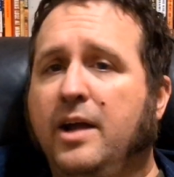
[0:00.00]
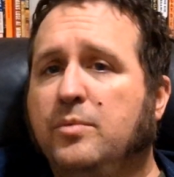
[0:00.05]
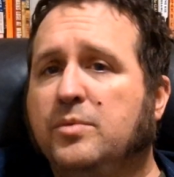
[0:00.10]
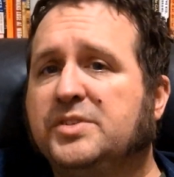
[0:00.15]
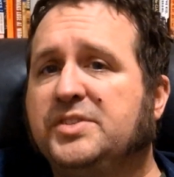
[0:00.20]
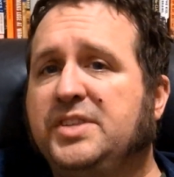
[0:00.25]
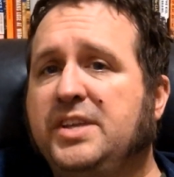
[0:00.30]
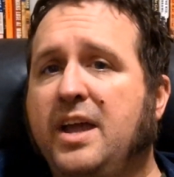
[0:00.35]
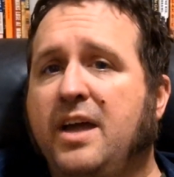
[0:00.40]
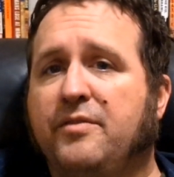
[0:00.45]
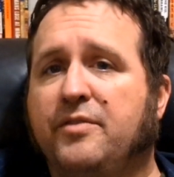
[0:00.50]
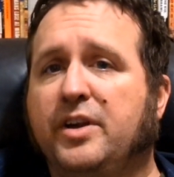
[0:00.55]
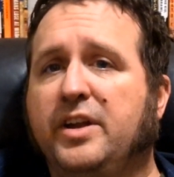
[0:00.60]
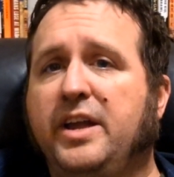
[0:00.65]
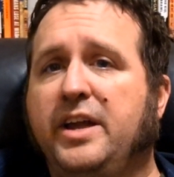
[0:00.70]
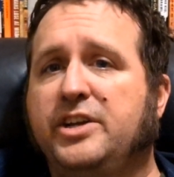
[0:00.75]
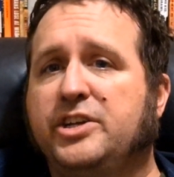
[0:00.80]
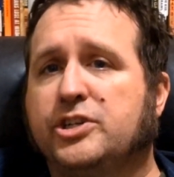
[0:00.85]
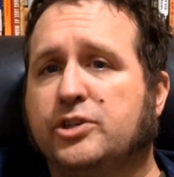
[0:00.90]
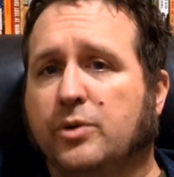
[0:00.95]
and was the
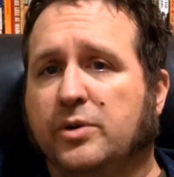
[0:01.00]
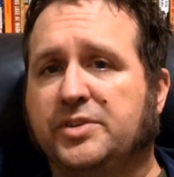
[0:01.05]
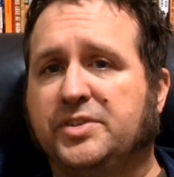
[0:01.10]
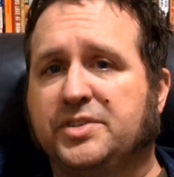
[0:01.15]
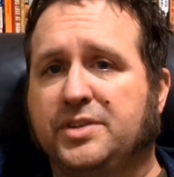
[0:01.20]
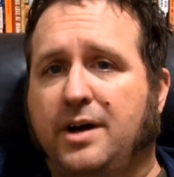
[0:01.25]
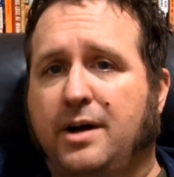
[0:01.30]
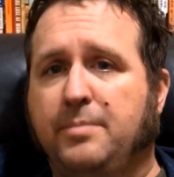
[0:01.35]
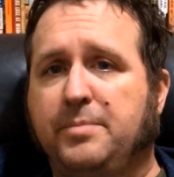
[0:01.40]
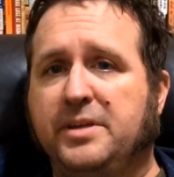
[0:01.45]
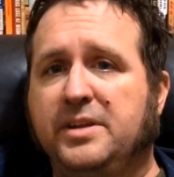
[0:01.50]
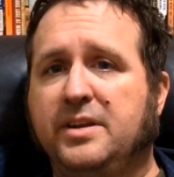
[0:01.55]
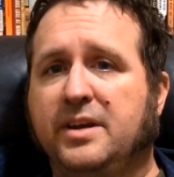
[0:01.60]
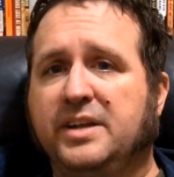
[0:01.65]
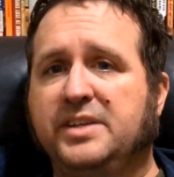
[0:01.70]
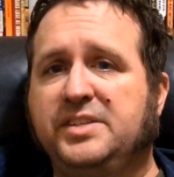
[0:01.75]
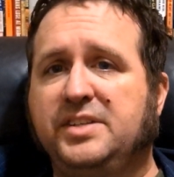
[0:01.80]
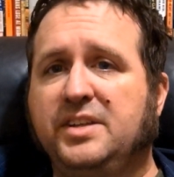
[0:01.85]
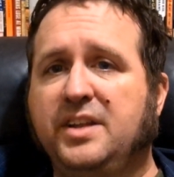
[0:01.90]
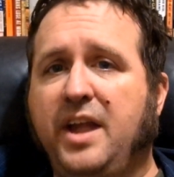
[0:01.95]
everyday shortstop in
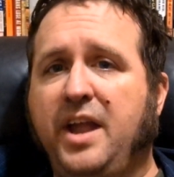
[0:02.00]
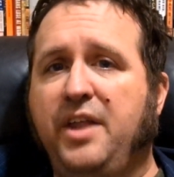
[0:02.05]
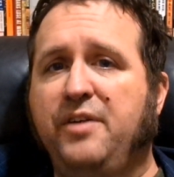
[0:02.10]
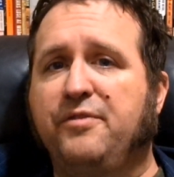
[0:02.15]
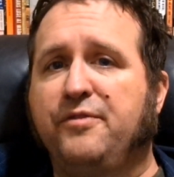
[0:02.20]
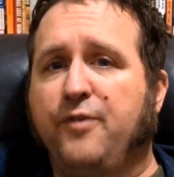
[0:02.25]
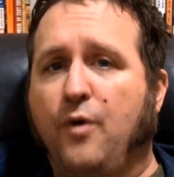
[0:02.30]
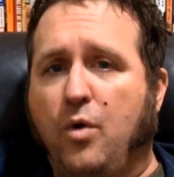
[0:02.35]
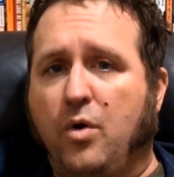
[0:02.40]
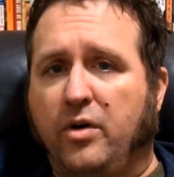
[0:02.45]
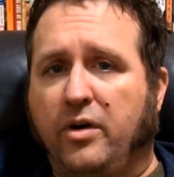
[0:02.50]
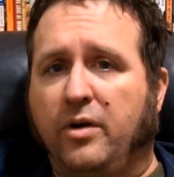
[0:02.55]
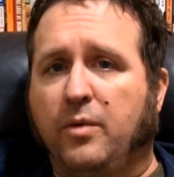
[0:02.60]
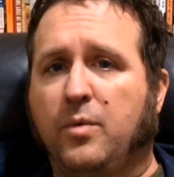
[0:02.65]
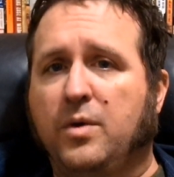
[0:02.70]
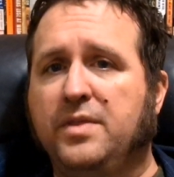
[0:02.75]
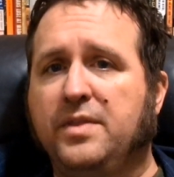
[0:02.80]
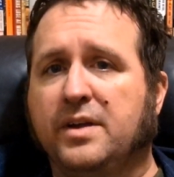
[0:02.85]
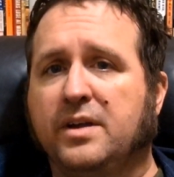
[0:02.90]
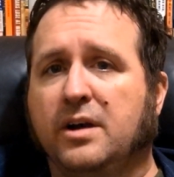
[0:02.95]
1984
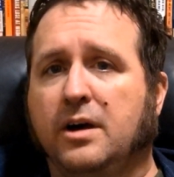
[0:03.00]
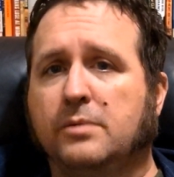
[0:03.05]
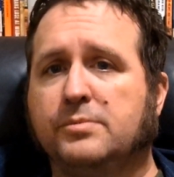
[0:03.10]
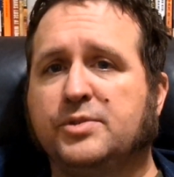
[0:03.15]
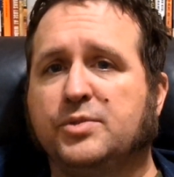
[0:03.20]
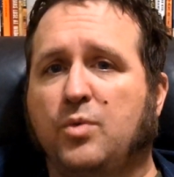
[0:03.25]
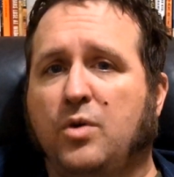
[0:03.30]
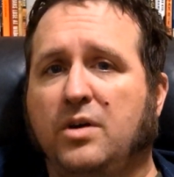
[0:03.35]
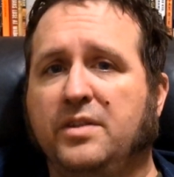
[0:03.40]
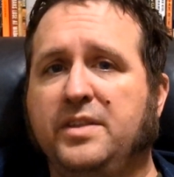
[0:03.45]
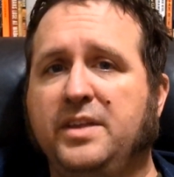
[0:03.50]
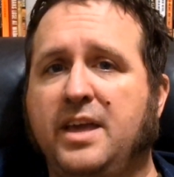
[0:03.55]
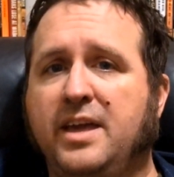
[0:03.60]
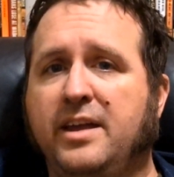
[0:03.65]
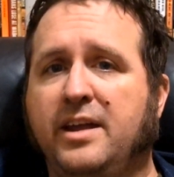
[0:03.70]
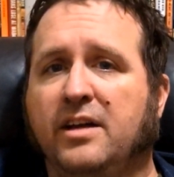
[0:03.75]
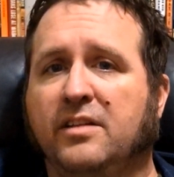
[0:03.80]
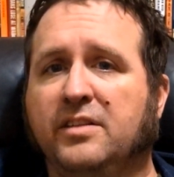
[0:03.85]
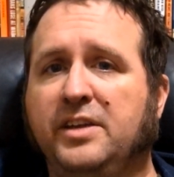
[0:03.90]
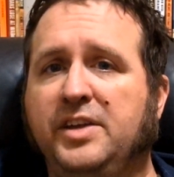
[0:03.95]
when the Cubs won the
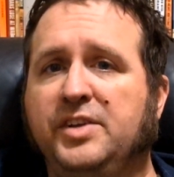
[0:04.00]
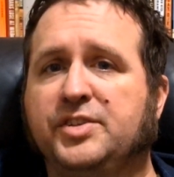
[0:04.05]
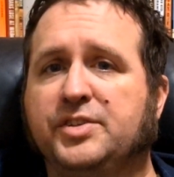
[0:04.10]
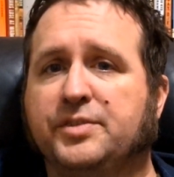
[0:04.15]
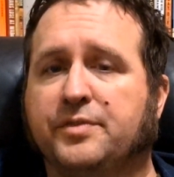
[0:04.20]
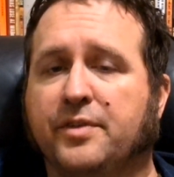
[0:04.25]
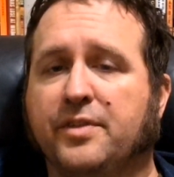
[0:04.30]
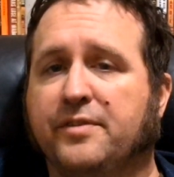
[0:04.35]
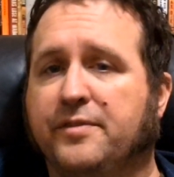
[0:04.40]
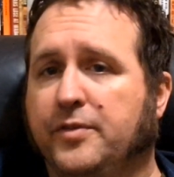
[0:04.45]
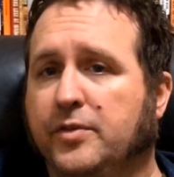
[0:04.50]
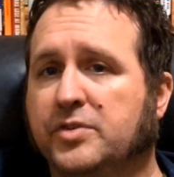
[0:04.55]
NL East for the